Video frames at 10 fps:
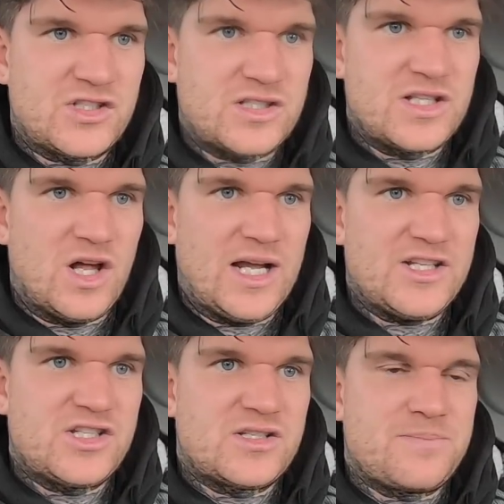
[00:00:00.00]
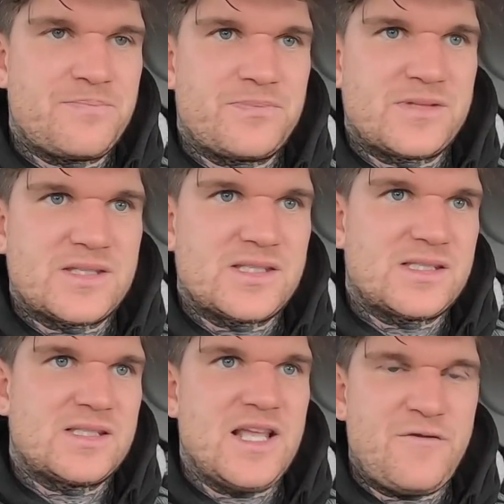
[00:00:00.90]
like,
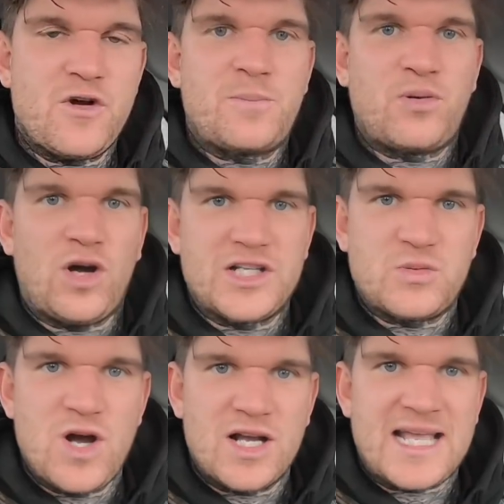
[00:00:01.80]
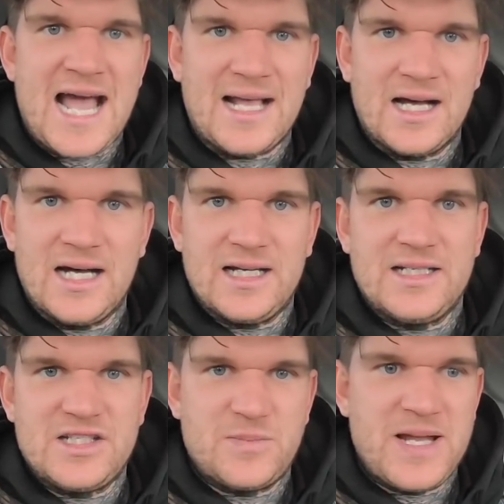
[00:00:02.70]
if you're a price work ganger,
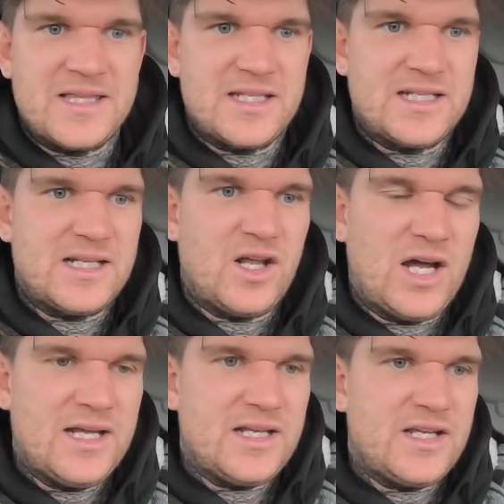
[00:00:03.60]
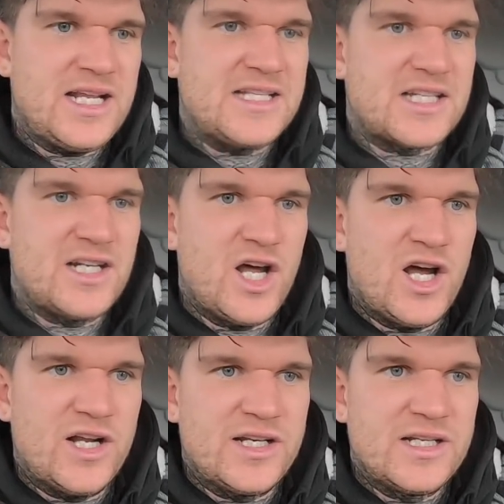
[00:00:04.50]
dependent, like, you need to
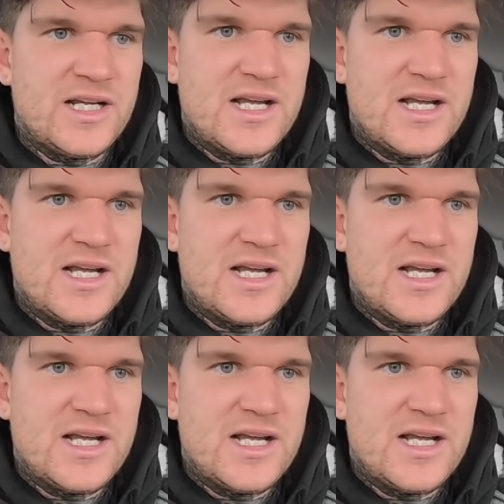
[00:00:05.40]
learn,